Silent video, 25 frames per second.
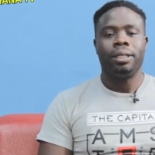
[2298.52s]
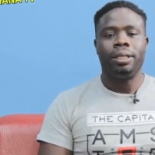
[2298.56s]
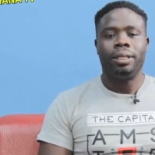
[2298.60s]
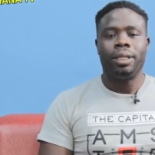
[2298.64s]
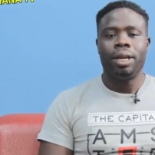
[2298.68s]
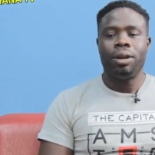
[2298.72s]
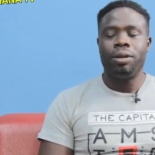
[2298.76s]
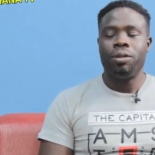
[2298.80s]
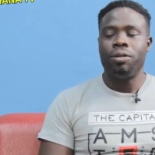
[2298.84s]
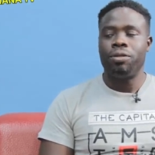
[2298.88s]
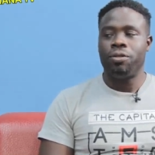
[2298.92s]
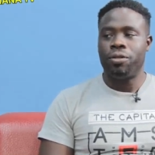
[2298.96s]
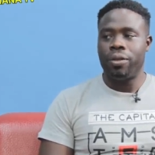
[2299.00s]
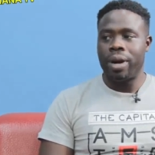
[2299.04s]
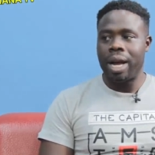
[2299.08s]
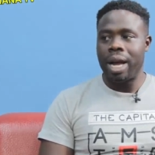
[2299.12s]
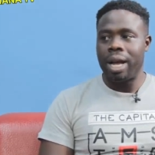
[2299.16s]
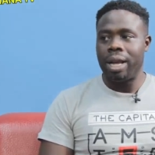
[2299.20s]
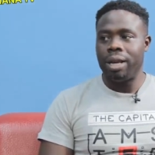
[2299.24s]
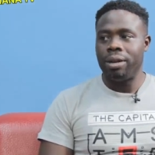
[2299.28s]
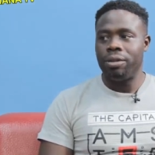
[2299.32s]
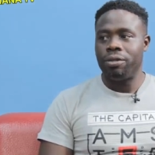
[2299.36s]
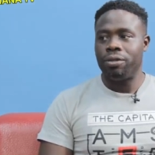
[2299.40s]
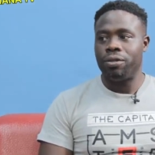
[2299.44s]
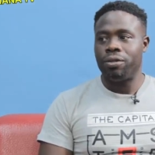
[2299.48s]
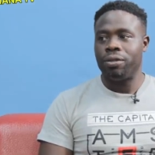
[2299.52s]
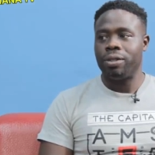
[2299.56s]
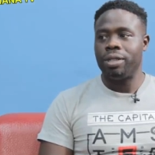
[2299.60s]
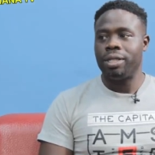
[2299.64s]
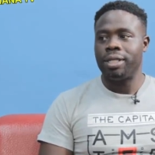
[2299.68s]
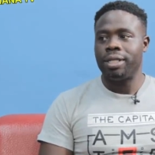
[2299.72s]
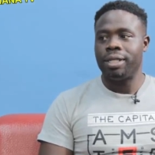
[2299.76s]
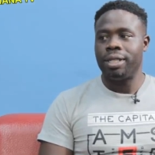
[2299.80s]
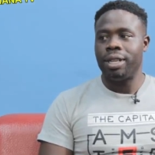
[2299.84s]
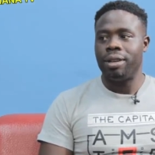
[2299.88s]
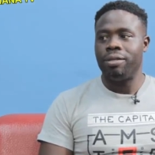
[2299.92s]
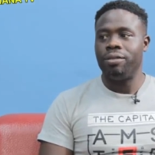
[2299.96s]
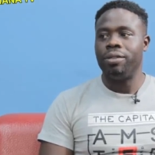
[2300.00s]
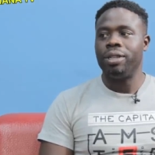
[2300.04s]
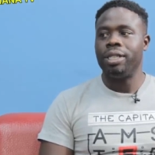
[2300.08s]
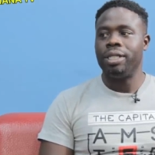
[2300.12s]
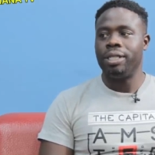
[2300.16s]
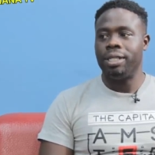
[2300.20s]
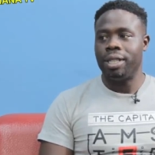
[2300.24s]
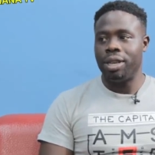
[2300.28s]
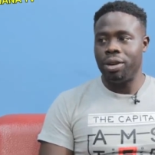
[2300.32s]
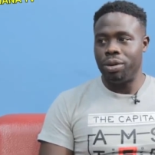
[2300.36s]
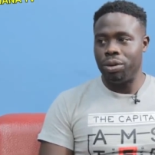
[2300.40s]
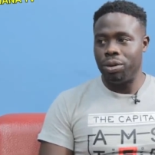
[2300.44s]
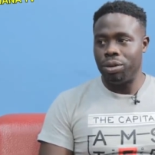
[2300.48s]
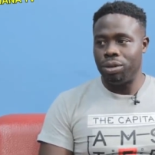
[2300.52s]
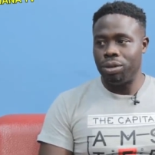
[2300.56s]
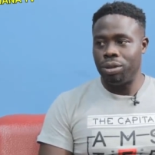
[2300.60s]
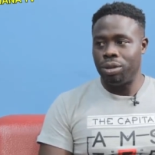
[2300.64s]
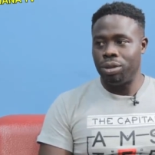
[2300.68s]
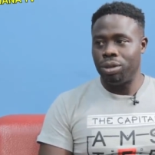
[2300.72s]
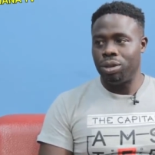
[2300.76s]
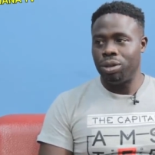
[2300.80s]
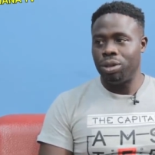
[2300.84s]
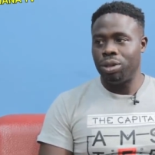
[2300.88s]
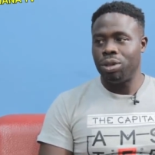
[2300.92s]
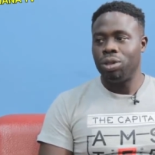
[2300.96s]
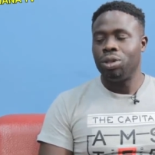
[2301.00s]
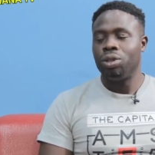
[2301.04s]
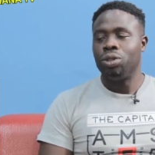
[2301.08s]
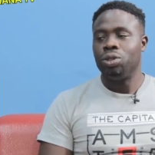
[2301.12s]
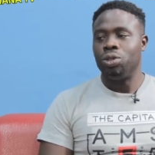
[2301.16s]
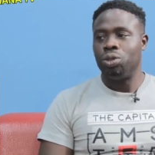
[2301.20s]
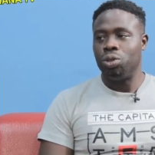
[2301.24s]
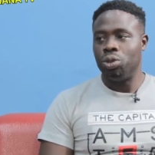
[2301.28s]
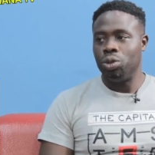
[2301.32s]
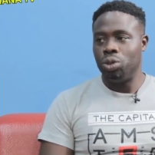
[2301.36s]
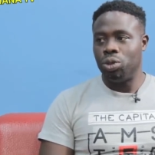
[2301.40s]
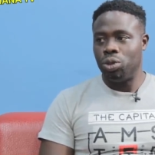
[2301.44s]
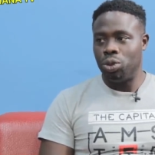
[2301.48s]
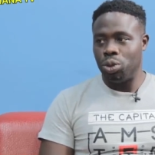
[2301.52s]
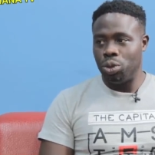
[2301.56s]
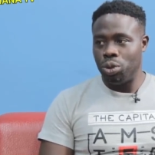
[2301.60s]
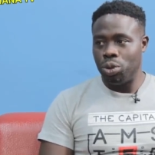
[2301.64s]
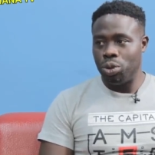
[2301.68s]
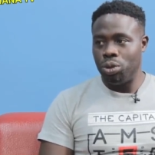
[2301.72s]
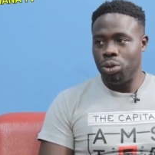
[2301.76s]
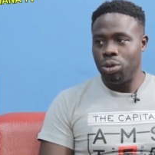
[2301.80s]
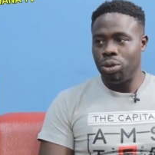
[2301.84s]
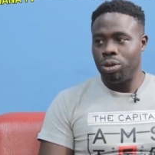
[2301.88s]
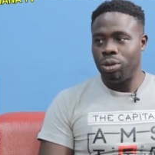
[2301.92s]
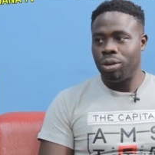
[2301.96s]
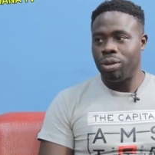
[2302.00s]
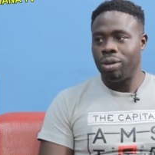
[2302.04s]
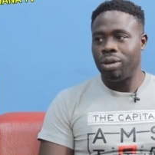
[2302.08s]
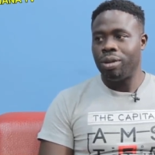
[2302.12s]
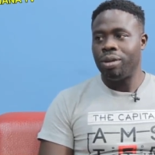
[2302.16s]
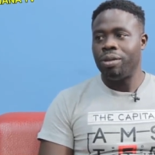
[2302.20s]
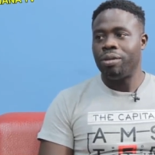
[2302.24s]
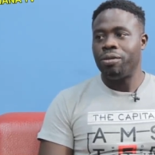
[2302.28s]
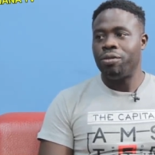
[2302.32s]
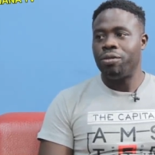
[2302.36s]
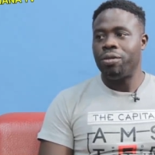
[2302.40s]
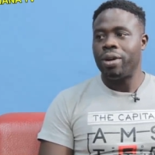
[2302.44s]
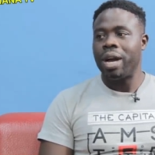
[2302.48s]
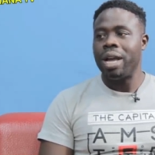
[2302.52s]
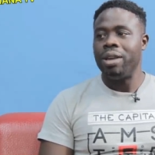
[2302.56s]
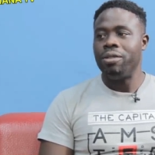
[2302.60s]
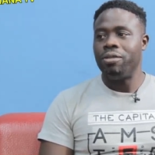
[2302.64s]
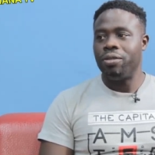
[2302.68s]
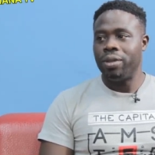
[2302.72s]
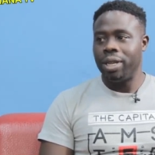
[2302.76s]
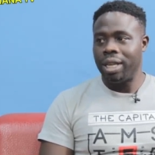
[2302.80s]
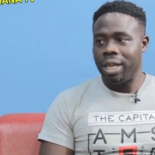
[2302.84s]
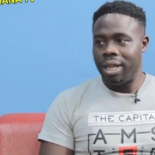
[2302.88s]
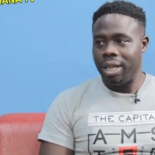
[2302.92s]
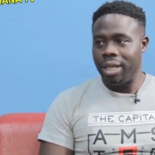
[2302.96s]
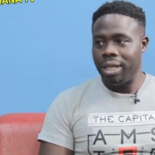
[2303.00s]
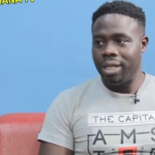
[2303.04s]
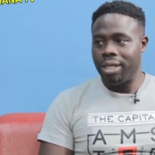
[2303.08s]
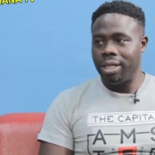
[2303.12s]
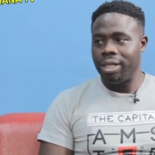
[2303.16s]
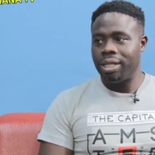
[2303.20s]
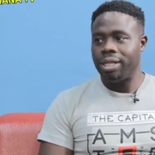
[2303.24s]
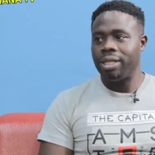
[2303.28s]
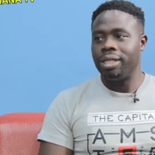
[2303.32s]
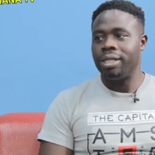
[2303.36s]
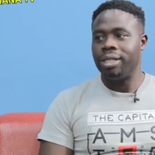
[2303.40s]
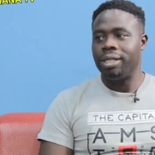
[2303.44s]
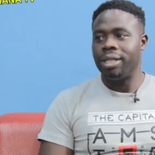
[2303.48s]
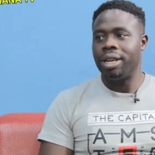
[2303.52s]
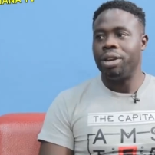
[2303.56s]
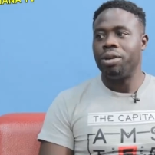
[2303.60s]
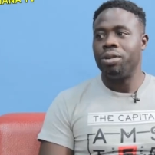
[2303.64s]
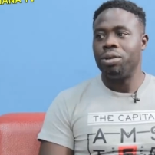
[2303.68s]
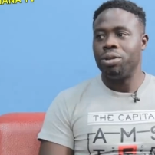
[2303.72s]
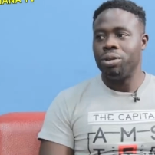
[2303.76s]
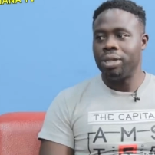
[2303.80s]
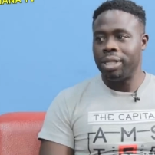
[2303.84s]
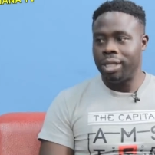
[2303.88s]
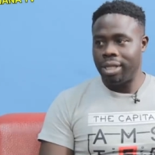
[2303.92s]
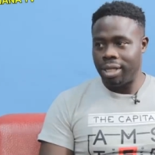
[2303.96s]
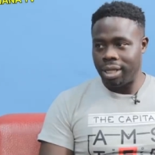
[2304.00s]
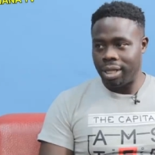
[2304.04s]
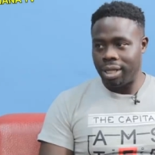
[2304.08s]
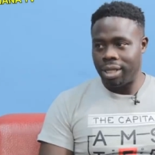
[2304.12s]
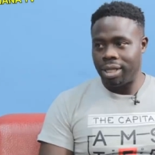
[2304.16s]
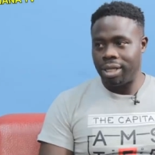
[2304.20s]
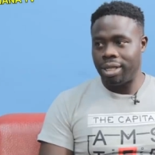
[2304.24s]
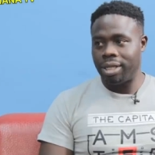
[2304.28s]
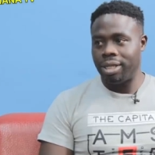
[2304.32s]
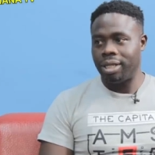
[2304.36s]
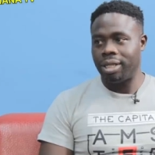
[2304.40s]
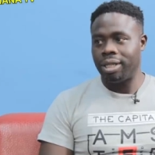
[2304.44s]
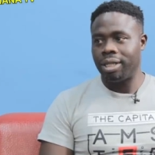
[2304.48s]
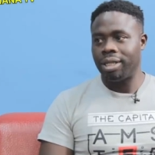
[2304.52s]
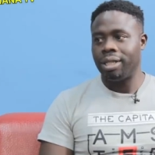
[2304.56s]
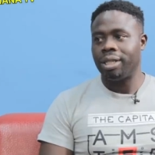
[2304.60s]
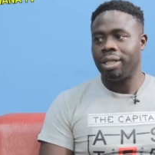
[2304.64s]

zero five seven zero two two five eight zero six.